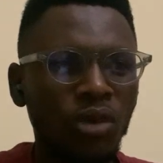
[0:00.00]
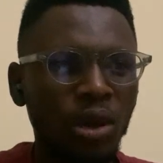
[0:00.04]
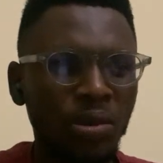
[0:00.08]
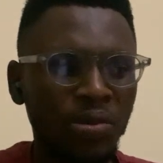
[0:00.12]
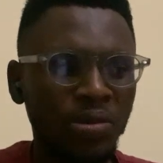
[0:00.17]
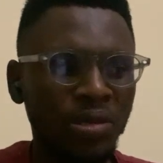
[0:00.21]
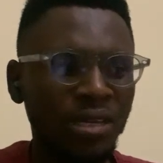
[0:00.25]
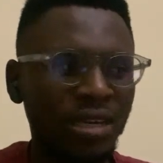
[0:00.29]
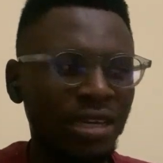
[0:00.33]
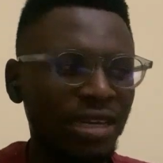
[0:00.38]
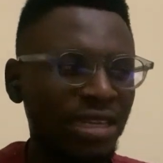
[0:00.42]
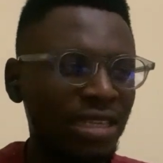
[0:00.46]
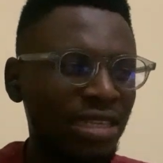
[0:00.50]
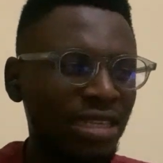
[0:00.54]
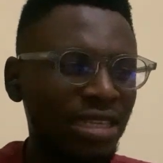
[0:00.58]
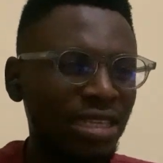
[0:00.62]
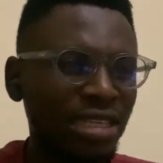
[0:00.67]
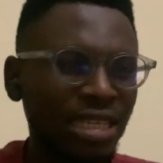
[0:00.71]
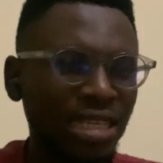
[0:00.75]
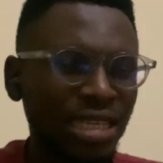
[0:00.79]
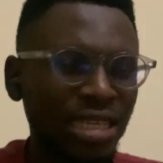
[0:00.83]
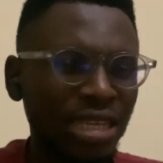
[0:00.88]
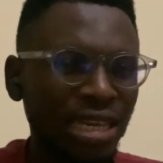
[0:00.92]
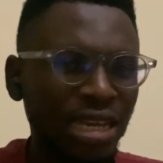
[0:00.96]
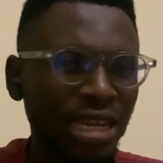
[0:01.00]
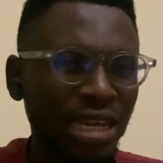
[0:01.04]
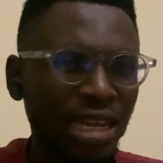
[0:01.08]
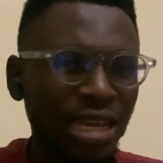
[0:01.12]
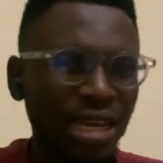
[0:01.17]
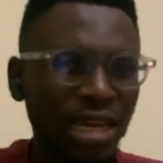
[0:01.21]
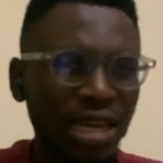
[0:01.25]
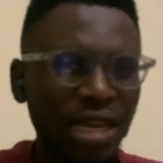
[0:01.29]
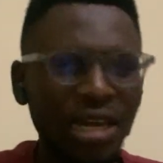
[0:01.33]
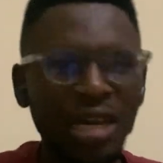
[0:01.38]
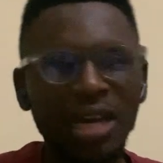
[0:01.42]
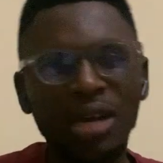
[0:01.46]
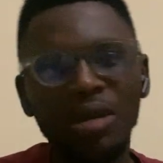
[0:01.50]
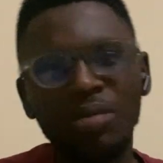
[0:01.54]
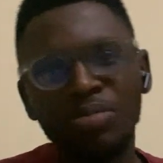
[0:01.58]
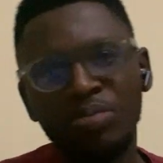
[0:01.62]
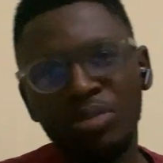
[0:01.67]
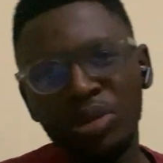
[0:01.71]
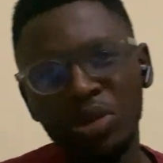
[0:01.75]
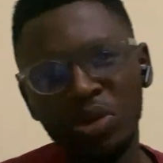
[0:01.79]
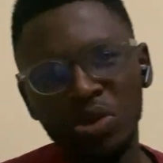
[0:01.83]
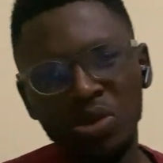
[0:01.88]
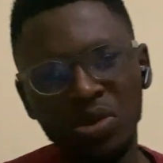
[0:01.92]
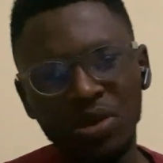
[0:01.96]
Websites are
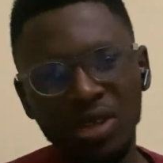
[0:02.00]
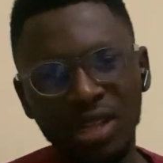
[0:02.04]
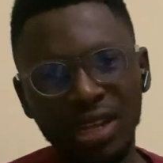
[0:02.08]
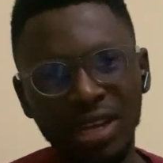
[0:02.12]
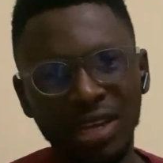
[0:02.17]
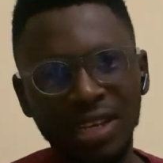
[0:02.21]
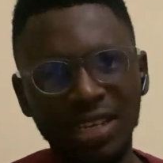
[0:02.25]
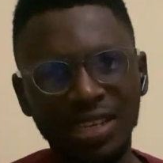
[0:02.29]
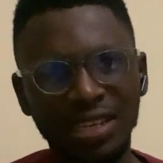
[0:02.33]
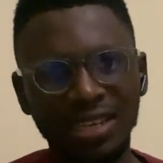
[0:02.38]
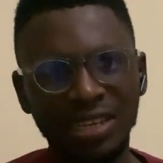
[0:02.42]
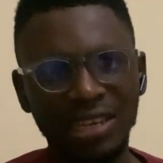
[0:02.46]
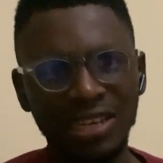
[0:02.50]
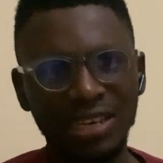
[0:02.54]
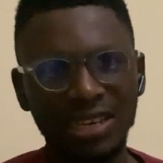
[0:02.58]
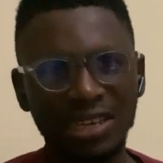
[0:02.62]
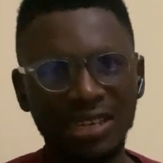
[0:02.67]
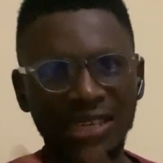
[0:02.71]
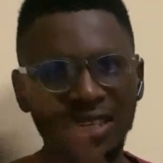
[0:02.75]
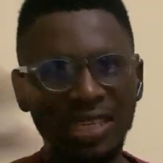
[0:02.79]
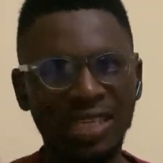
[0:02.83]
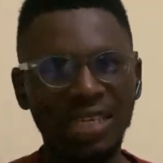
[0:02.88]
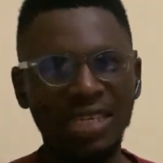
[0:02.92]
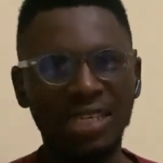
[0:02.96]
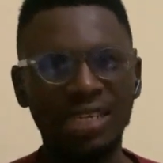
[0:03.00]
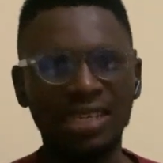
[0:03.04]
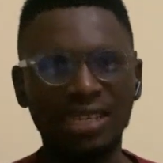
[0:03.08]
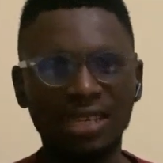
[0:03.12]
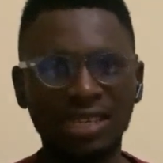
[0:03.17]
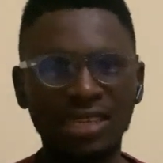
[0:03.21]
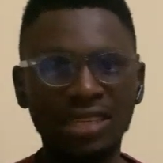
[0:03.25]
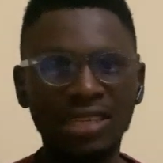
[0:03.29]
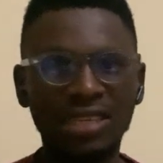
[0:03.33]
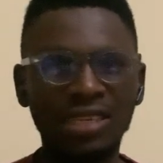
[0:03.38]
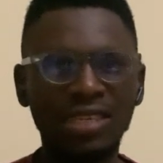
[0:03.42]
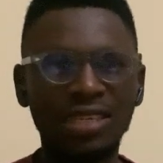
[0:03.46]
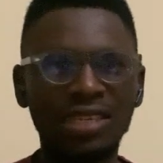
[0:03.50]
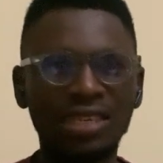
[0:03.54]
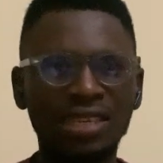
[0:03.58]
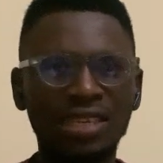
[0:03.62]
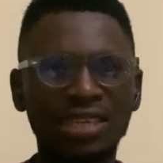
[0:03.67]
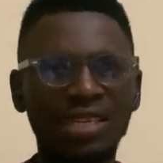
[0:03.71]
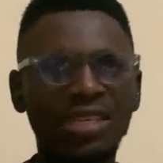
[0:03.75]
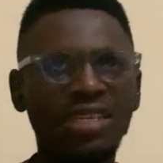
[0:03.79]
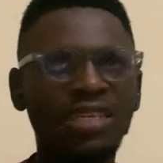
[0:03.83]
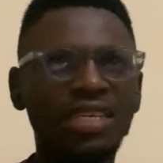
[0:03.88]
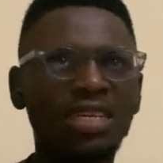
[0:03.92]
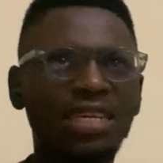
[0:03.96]
built like cities.
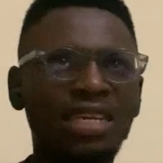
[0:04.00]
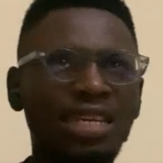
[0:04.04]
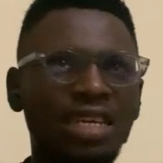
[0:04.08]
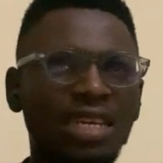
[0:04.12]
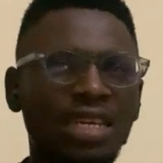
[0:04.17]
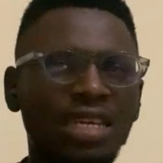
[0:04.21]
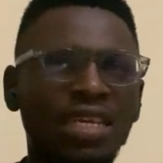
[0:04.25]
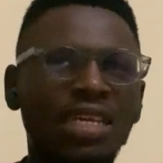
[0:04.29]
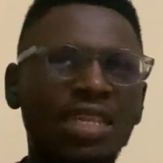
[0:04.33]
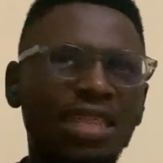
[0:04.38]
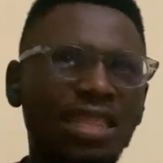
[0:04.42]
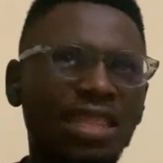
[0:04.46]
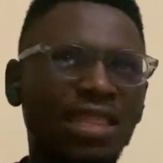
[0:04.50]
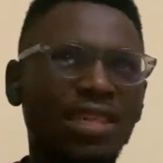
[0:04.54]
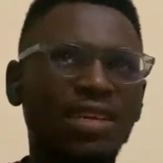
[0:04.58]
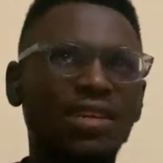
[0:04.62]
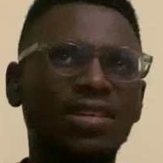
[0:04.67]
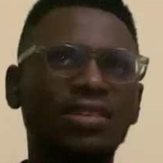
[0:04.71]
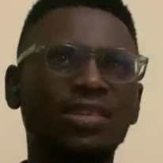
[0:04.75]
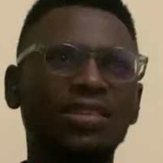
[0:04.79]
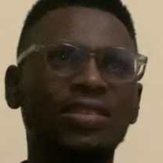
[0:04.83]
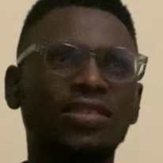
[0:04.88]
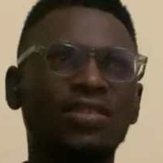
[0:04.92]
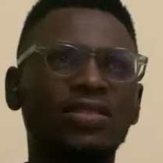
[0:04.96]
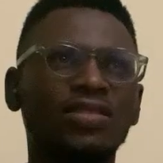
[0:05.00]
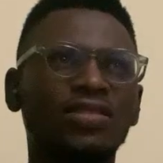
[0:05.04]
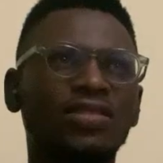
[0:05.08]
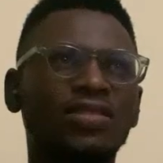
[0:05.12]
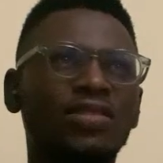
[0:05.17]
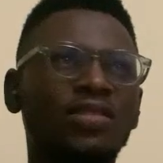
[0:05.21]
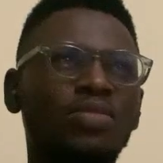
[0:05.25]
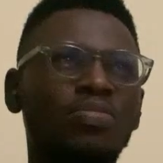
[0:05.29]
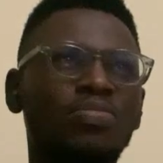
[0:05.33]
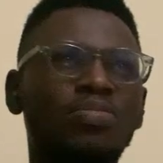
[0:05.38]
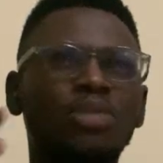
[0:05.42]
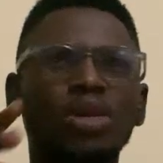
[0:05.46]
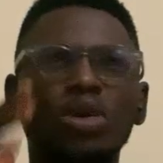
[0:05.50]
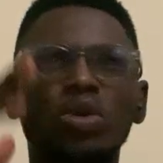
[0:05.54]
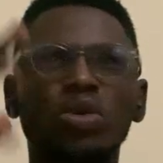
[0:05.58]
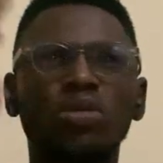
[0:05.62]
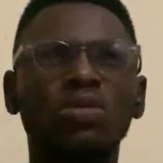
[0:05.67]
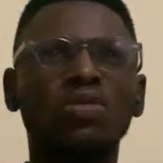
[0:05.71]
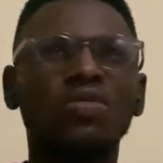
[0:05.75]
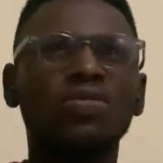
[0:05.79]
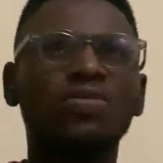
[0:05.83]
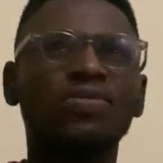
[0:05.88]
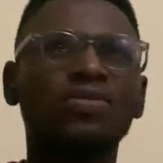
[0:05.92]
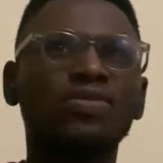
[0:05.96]
There is the
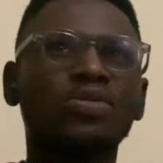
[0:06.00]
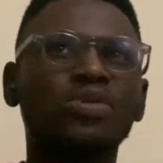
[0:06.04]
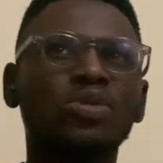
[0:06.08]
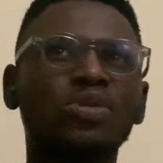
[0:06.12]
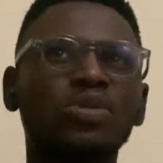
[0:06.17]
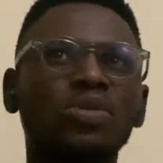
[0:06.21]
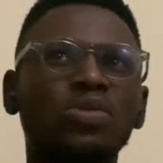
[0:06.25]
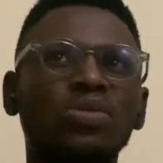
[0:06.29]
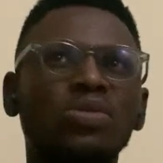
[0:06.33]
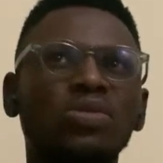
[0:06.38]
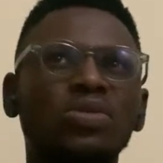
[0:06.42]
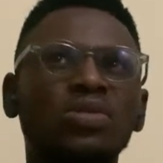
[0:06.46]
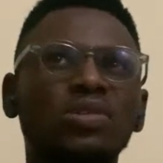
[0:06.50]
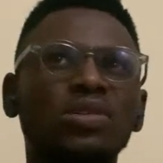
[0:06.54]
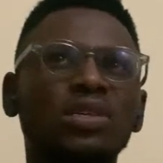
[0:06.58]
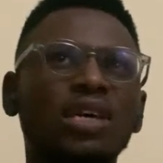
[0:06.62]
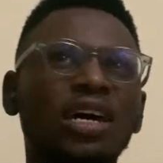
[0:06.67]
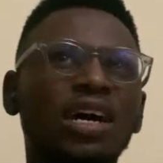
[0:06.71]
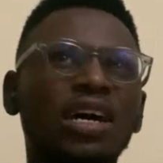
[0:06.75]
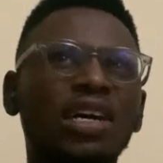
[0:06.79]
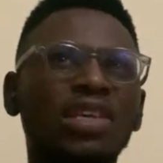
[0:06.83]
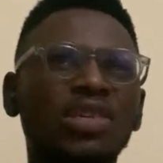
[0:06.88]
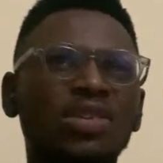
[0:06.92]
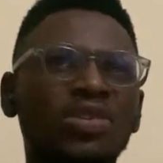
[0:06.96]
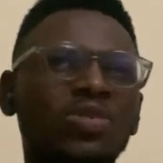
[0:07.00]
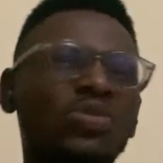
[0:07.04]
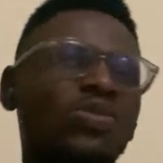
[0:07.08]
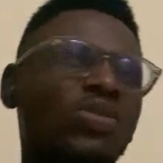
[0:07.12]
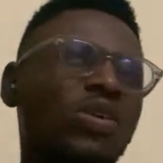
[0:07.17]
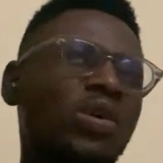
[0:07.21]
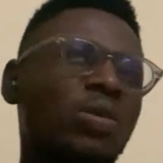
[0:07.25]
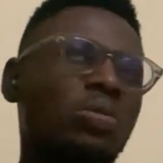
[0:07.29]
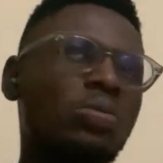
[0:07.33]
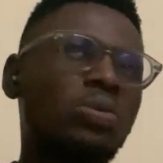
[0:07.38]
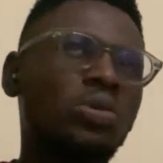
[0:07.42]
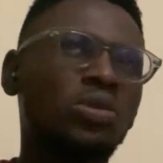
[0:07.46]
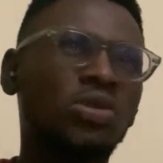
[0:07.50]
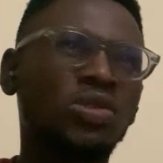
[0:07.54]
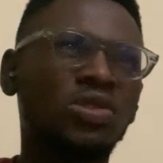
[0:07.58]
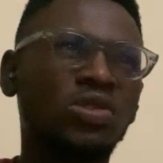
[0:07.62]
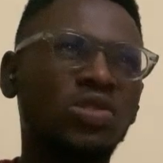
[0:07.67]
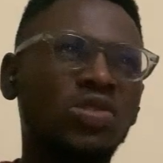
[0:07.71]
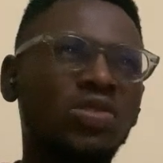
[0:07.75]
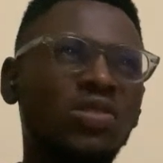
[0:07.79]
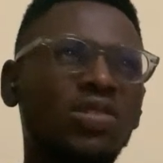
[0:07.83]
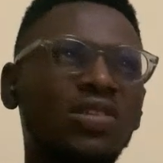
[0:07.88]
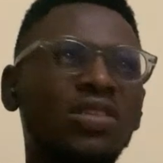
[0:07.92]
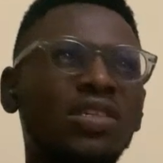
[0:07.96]
beautiful
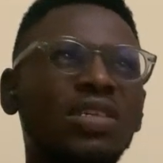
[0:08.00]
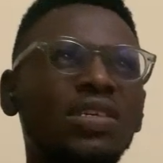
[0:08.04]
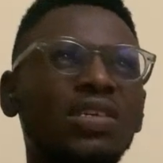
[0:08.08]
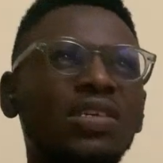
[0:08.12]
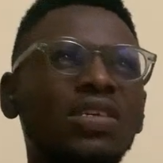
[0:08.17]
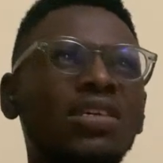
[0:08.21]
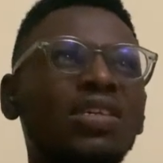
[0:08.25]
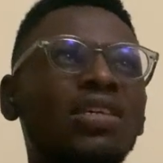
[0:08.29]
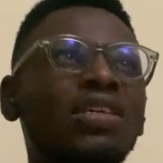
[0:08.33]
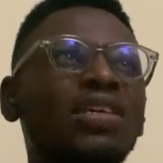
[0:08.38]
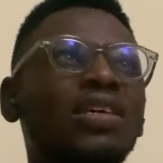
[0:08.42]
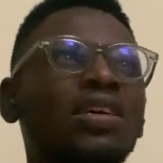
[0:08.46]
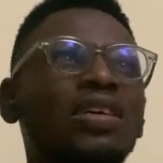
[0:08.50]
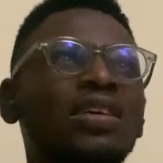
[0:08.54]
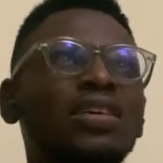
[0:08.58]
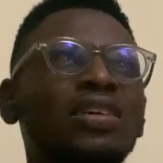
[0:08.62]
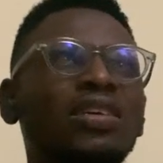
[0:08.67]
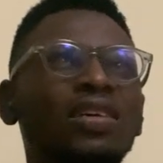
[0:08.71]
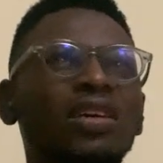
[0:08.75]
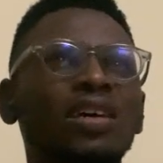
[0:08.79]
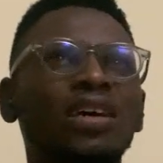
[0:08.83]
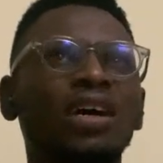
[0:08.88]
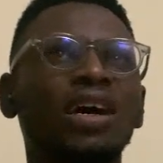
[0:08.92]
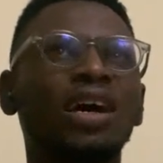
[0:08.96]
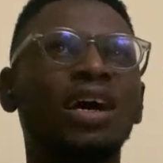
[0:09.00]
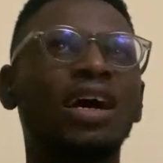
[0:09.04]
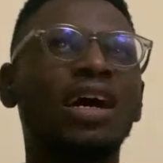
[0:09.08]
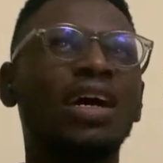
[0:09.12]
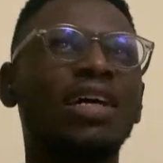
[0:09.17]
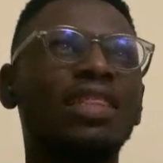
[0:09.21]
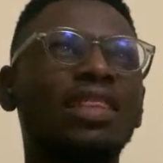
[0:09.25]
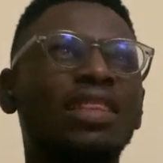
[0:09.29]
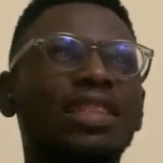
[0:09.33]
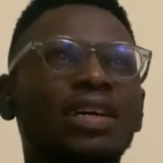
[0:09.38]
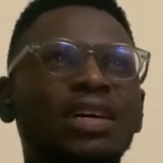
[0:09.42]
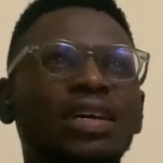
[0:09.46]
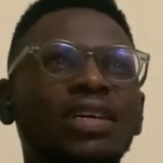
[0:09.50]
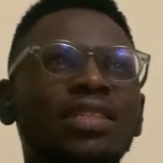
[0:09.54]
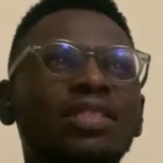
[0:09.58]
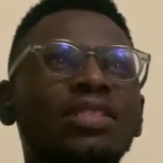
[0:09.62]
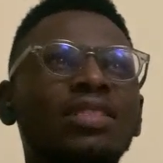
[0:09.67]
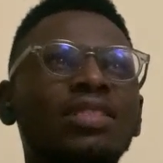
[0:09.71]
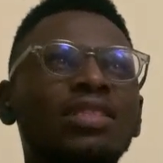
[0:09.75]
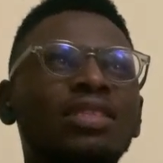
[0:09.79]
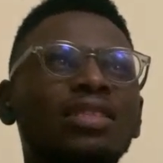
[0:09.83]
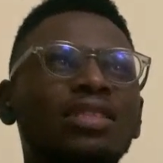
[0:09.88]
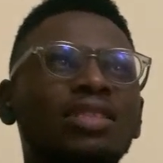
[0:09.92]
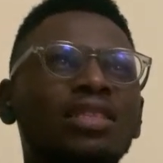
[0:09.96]
skyscrapers you see, and
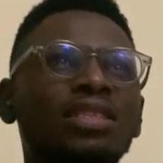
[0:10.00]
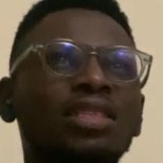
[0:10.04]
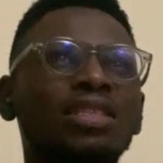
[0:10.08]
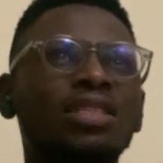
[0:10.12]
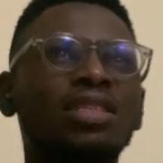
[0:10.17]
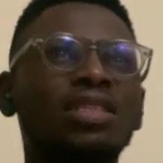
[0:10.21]
then